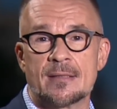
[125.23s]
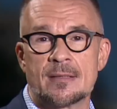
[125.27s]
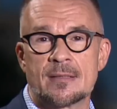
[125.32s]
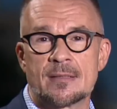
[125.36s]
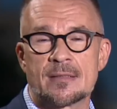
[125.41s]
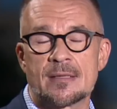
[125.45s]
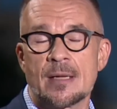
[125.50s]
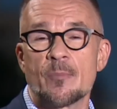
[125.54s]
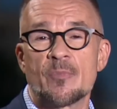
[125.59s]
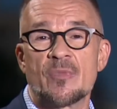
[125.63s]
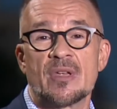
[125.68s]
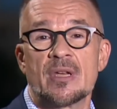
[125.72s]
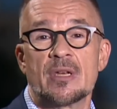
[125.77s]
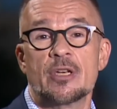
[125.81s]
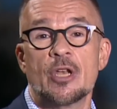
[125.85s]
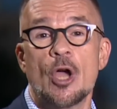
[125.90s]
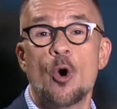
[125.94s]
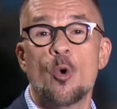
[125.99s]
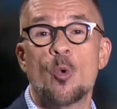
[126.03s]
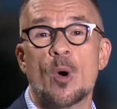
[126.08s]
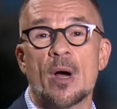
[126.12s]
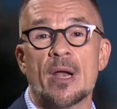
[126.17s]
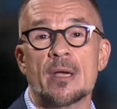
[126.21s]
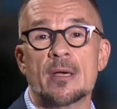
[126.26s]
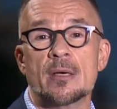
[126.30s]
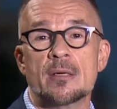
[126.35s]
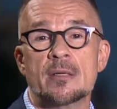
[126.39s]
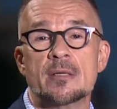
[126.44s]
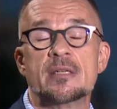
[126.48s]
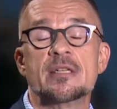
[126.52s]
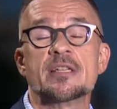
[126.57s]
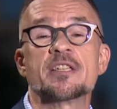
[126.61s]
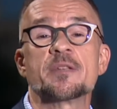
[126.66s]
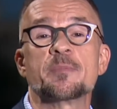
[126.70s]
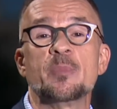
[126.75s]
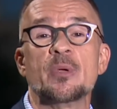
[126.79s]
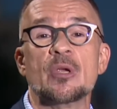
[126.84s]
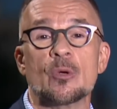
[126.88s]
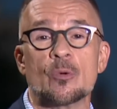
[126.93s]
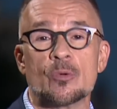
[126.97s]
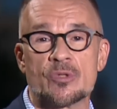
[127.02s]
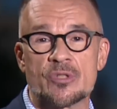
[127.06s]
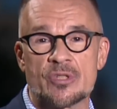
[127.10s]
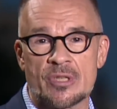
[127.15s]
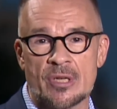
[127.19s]
something no one
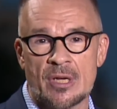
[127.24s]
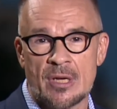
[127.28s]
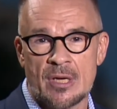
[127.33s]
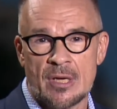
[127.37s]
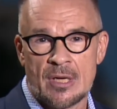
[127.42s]
disputes.